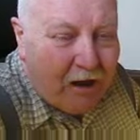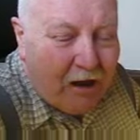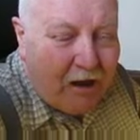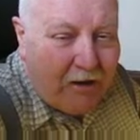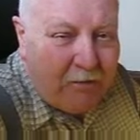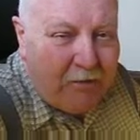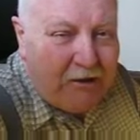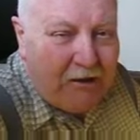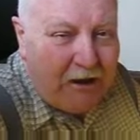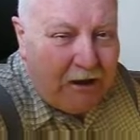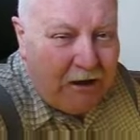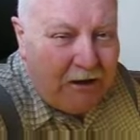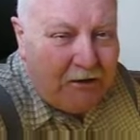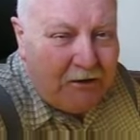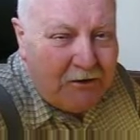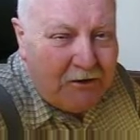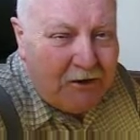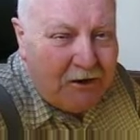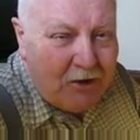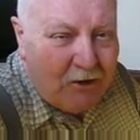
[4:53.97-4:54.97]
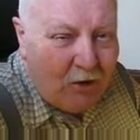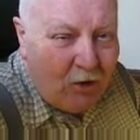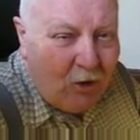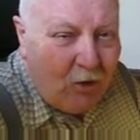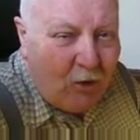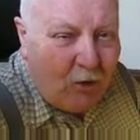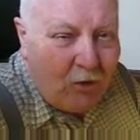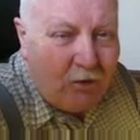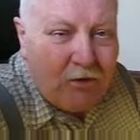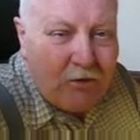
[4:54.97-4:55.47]
I mean, India
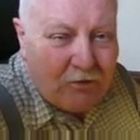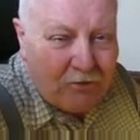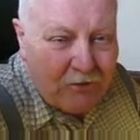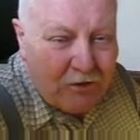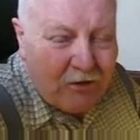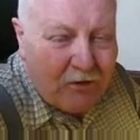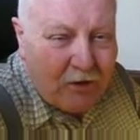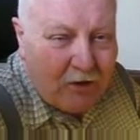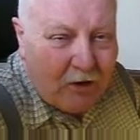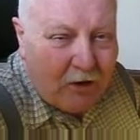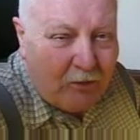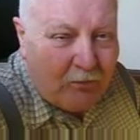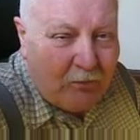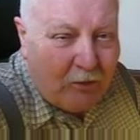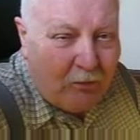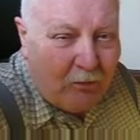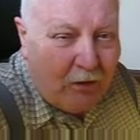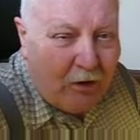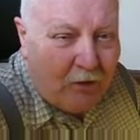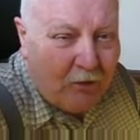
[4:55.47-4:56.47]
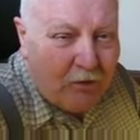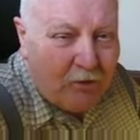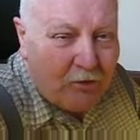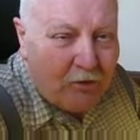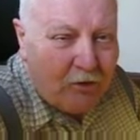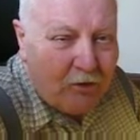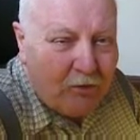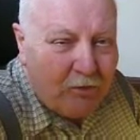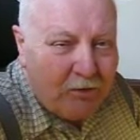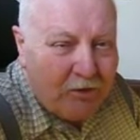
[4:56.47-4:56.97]
alone, that's in the Commonwealth, is
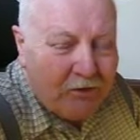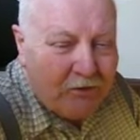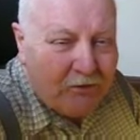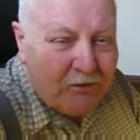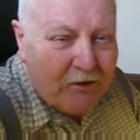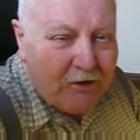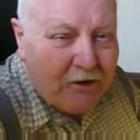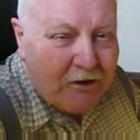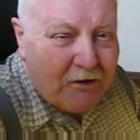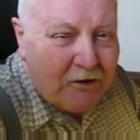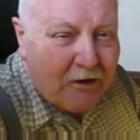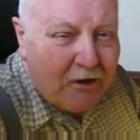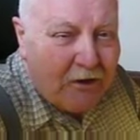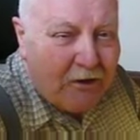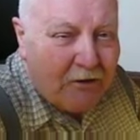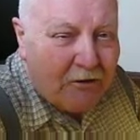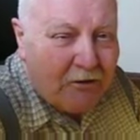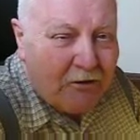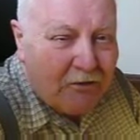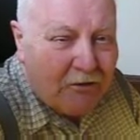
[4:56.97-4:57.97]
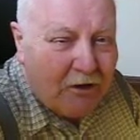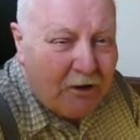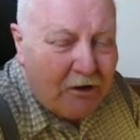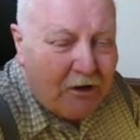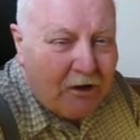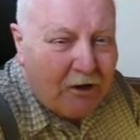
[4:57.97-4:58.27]
going to be the second largest